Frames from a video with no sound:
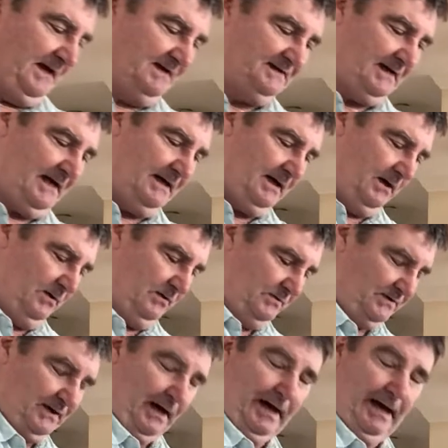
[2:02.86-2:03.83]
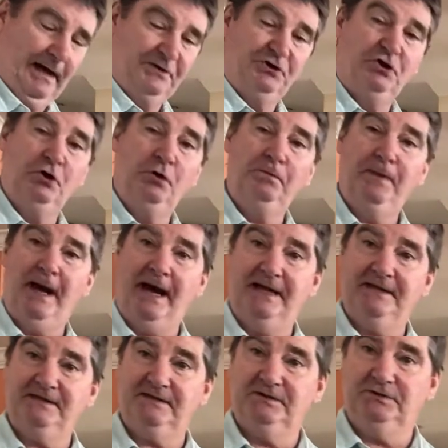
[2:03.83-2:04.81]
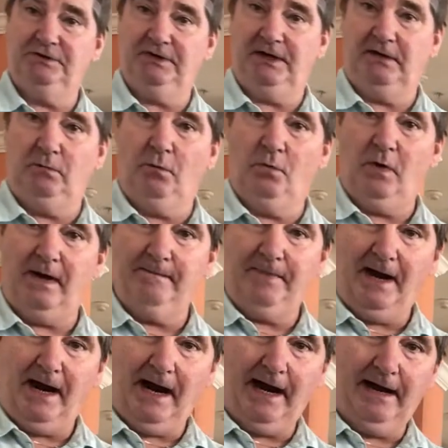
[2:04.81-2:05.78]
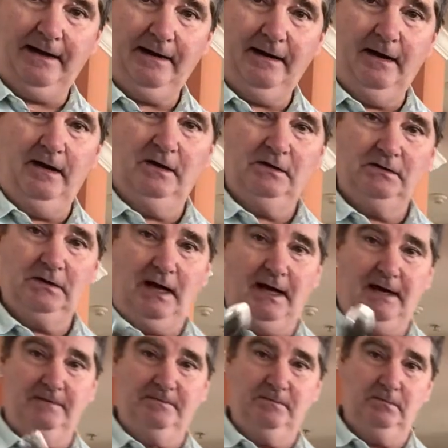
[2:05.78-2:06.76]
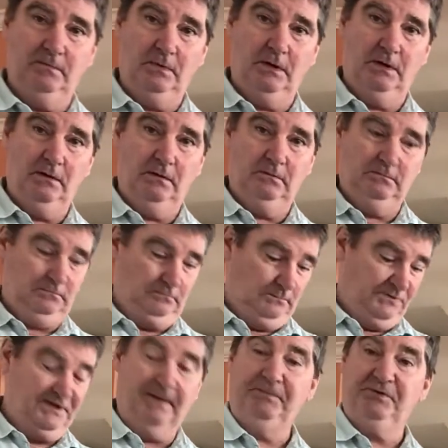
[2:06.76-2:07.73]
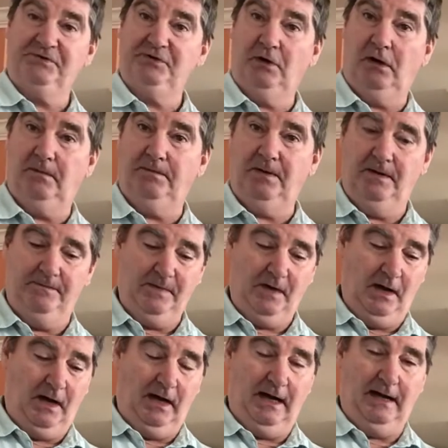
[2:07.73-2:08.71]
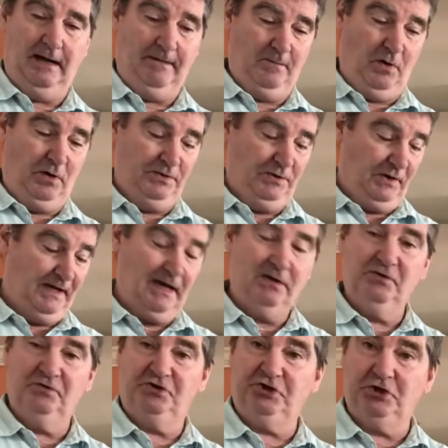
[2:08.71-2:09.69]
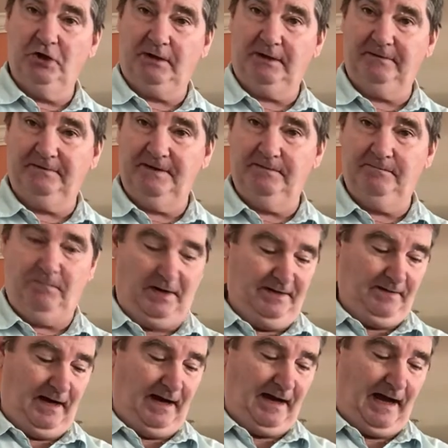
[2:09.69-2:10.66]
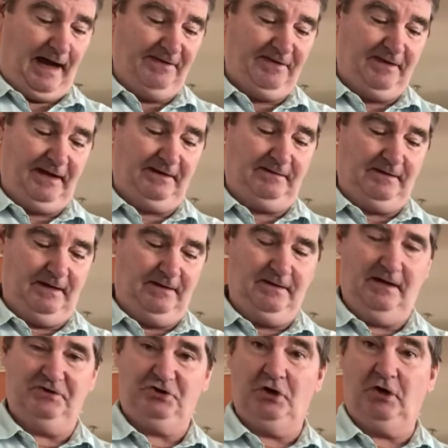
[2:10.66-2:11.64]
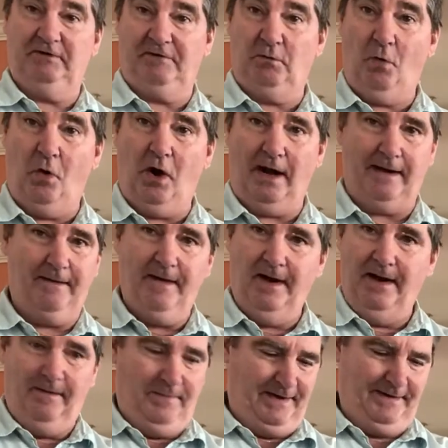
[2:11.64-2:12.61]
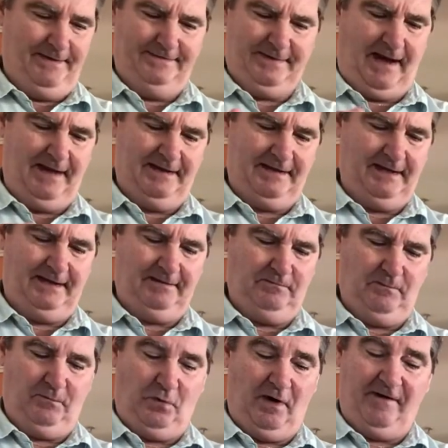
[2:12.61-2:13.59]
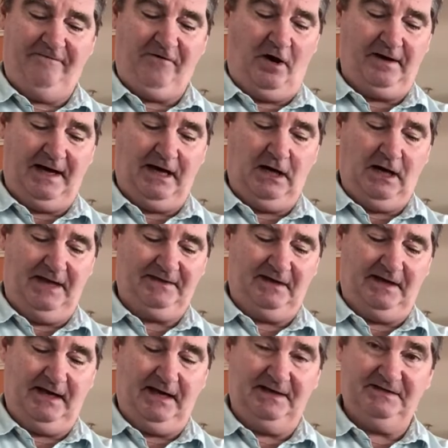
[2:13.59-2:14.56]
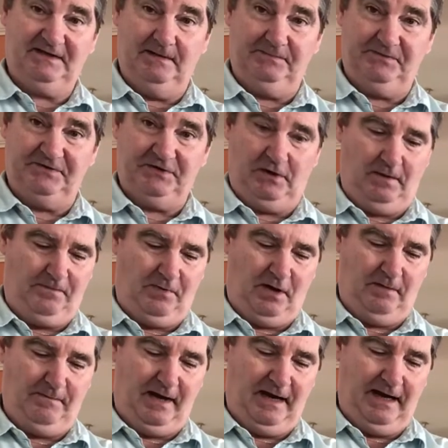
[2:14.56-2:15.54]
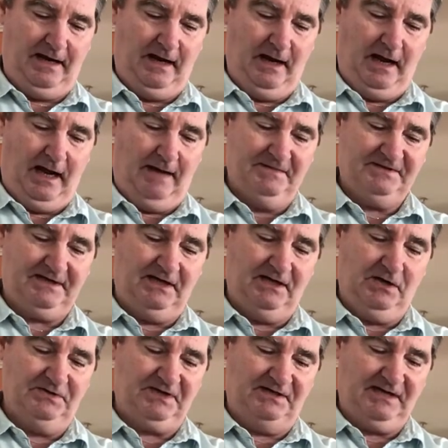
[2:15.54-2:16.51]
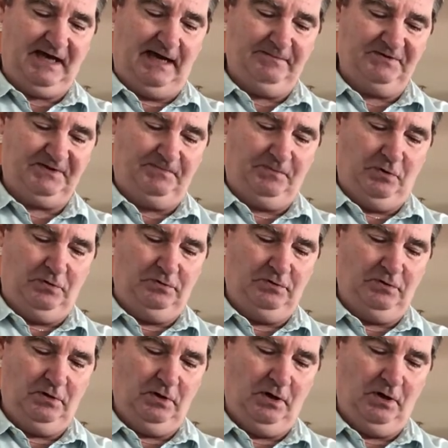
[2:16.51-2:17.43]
say to use 2 parts gin, 1 part simple syrup. You can use sugar, but I think it's sugar and water, but I think where I've already got the simple syrup all made, I'm just going to use a tablespoon